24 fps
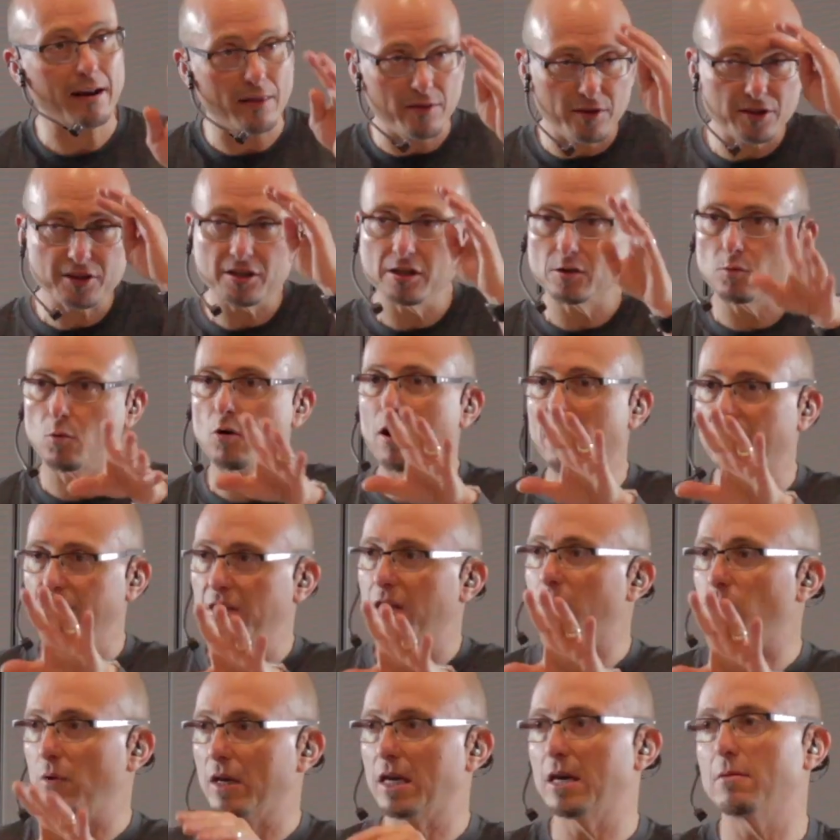and this is where I
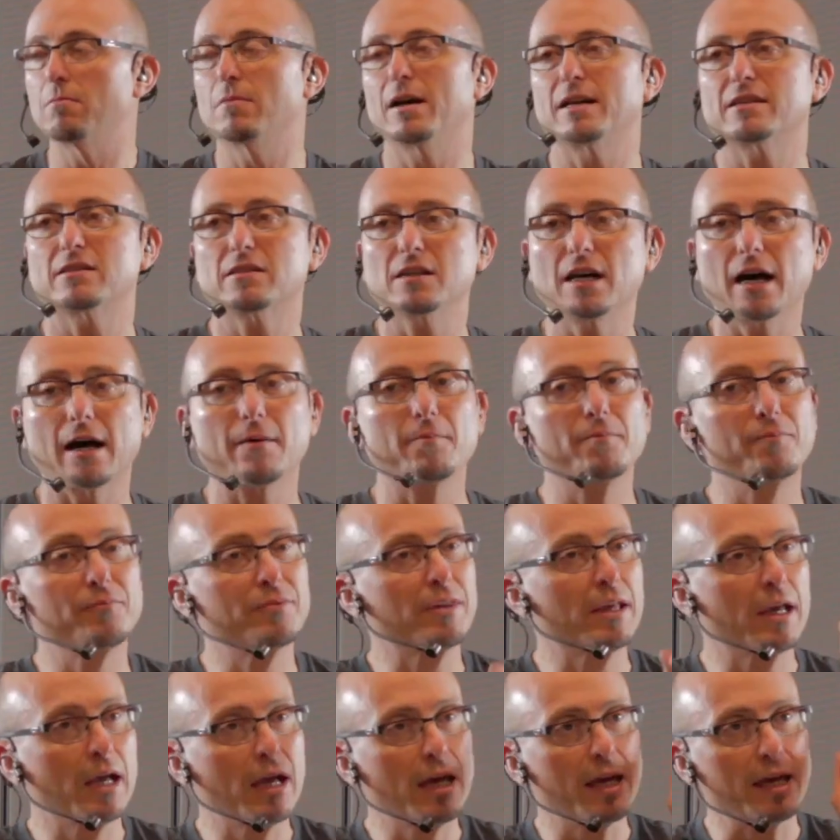think we get messed up,
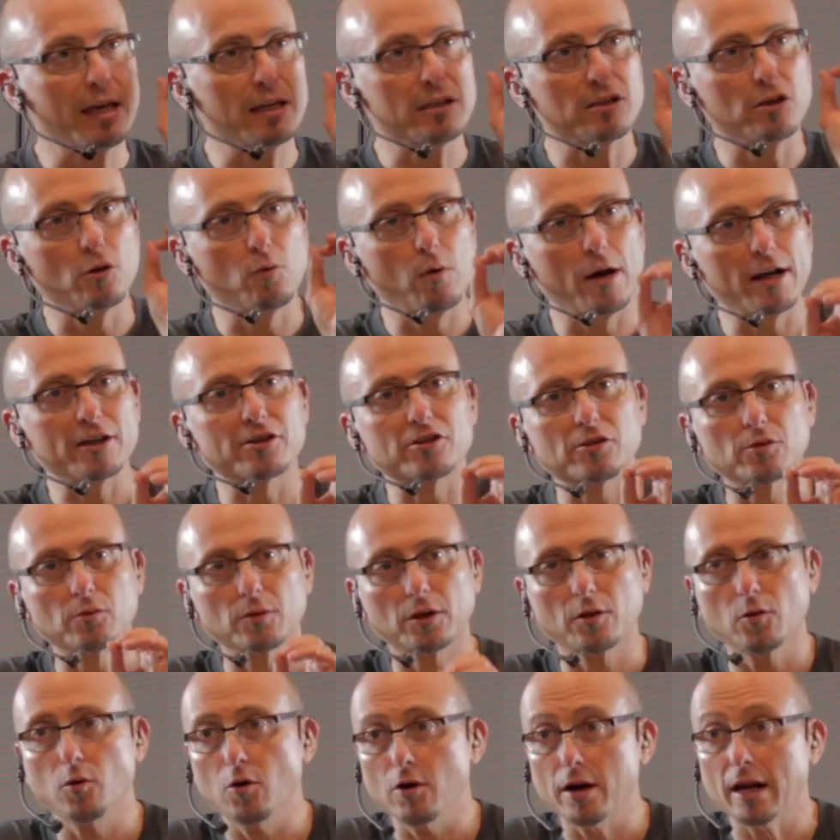is you watch the
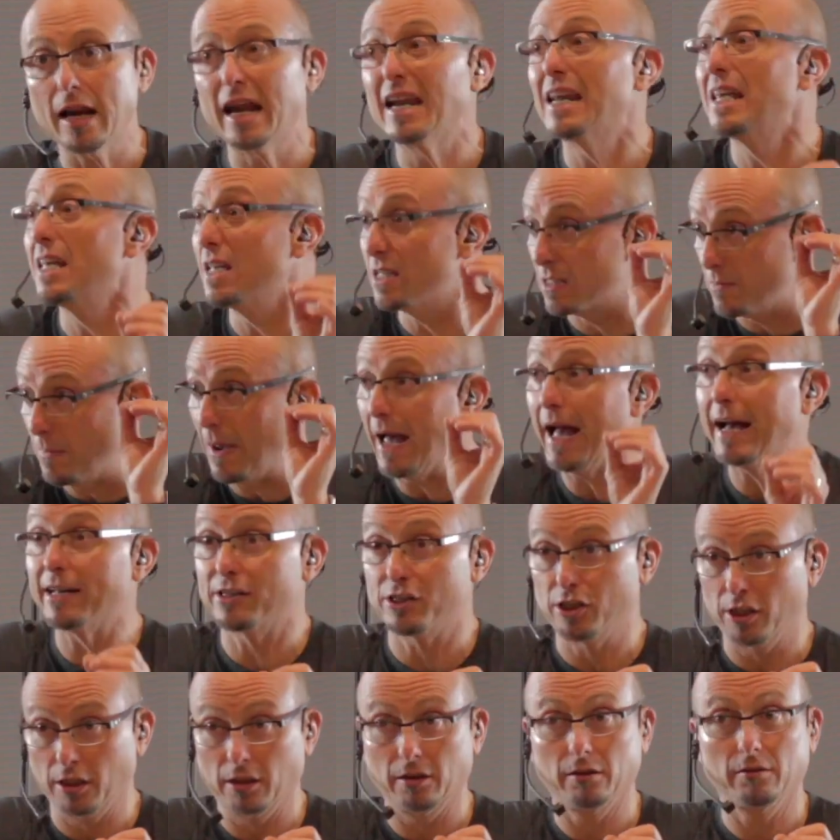recording, and he is
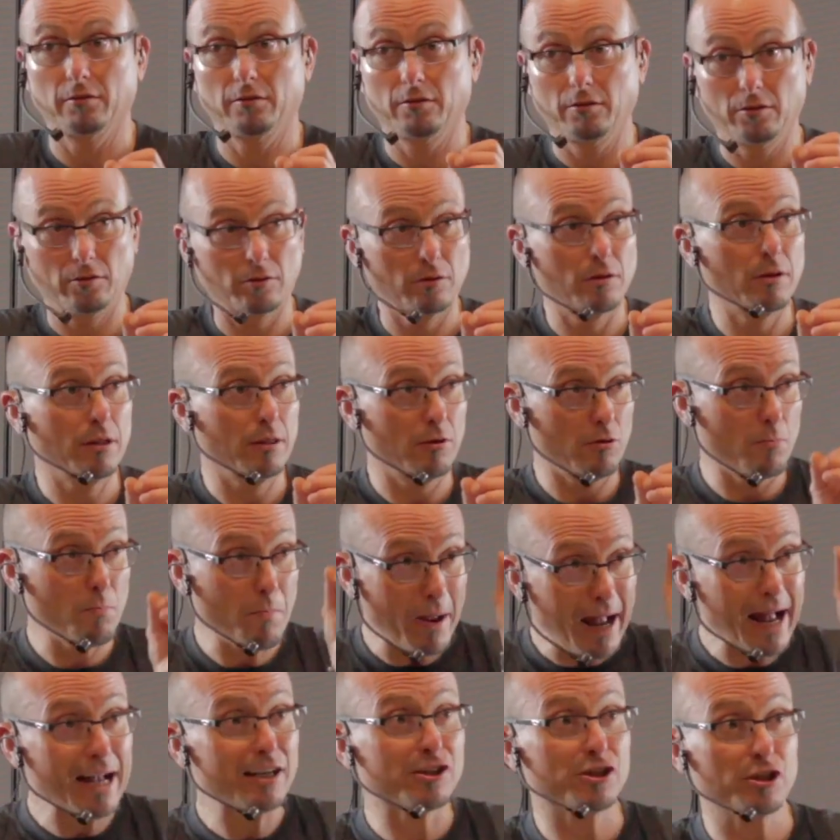bashing. They're
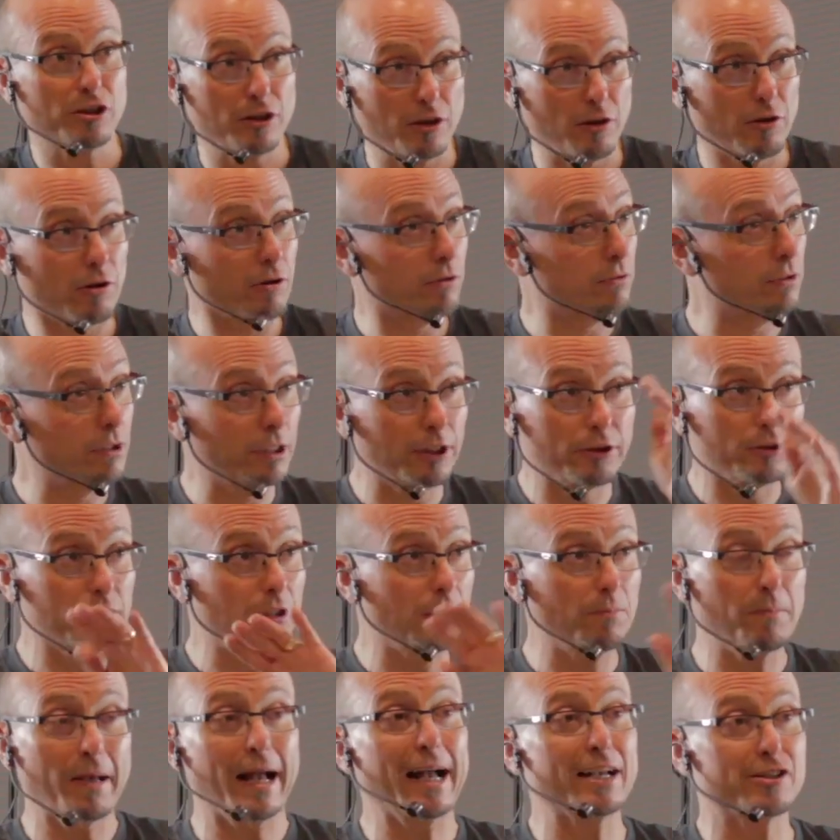bashing. They're literally
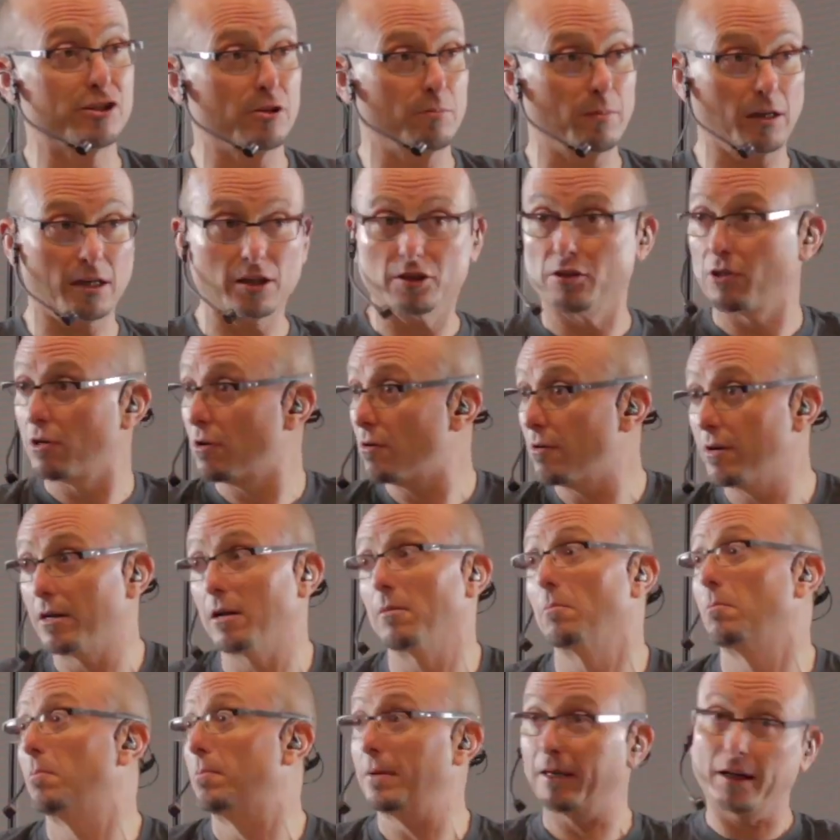bashing because they're in a
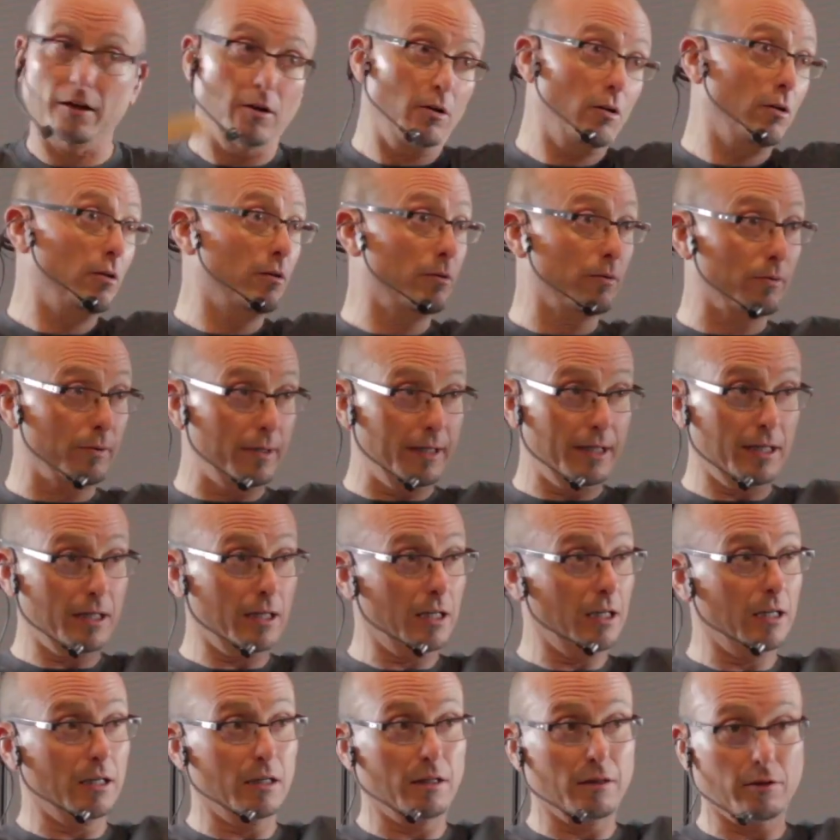big old
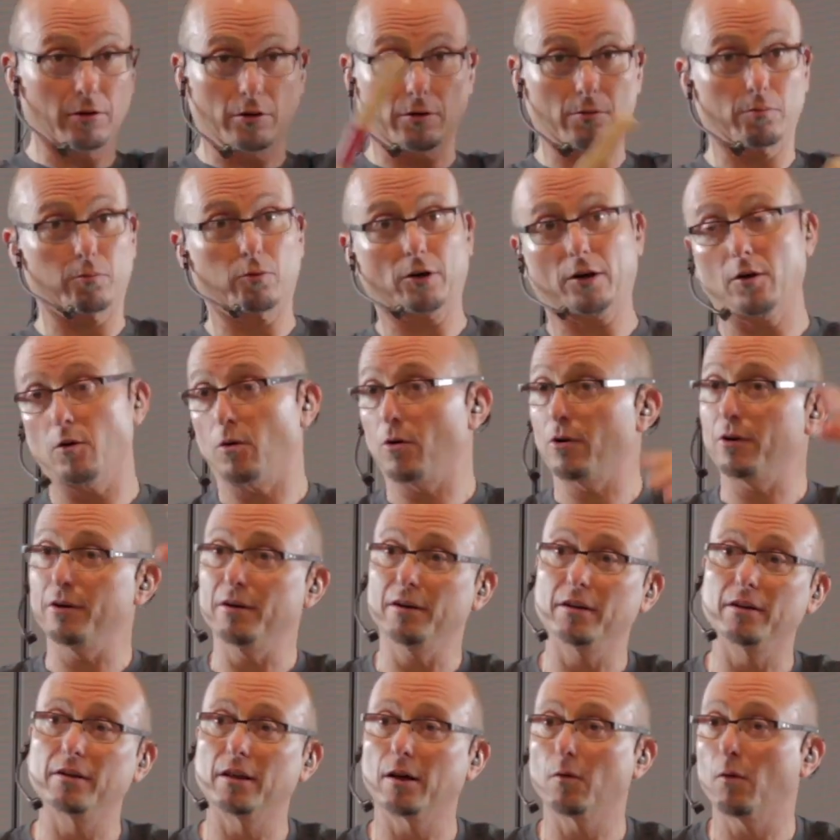arena and they're recording
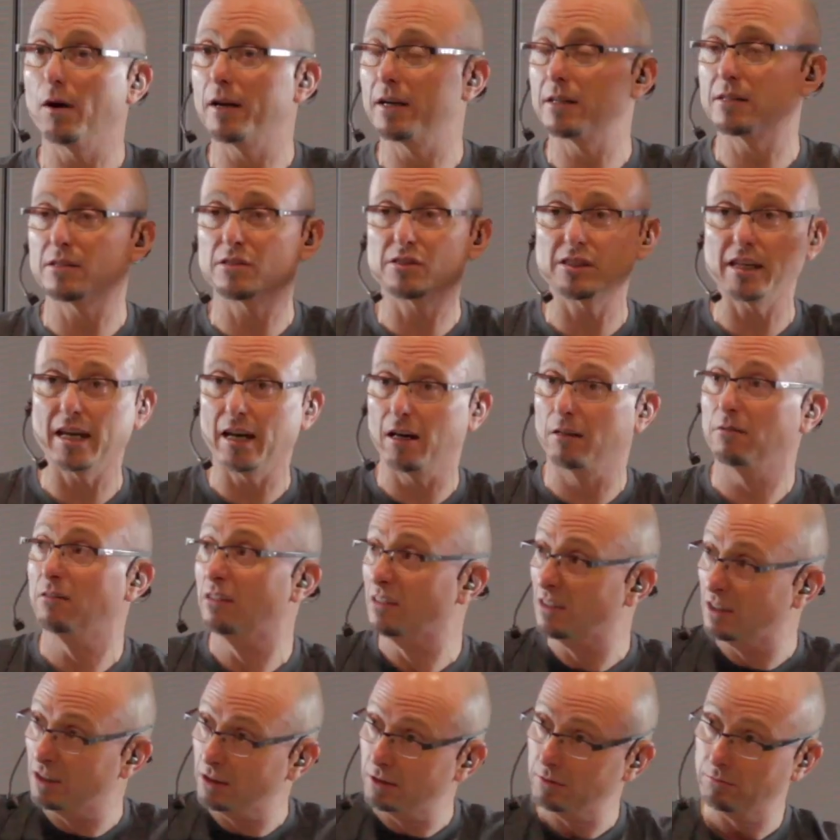and they want it to sound,
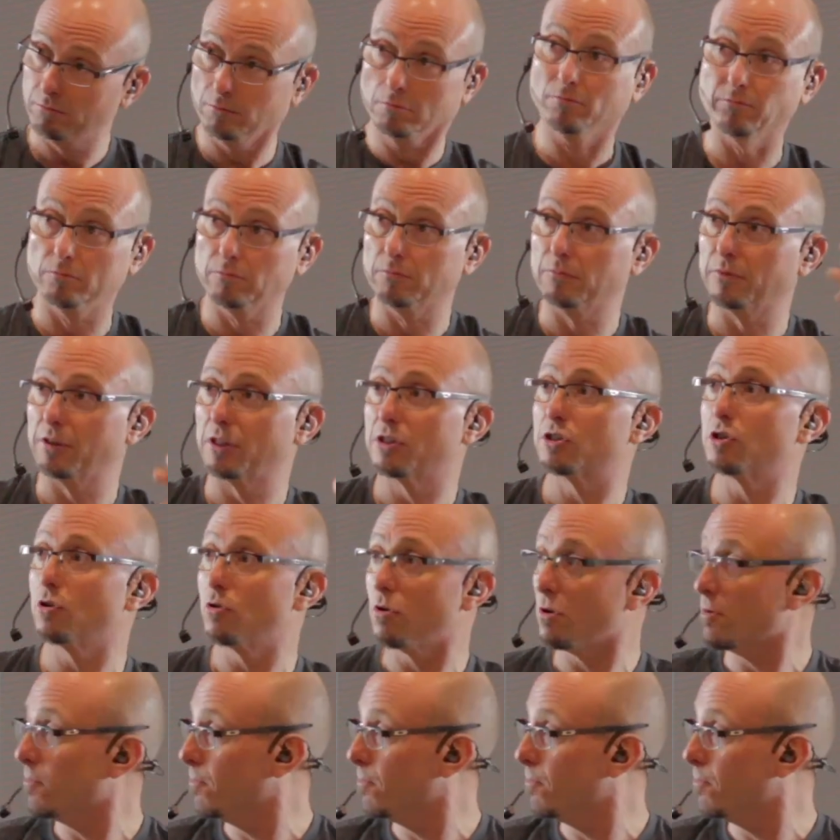and so they're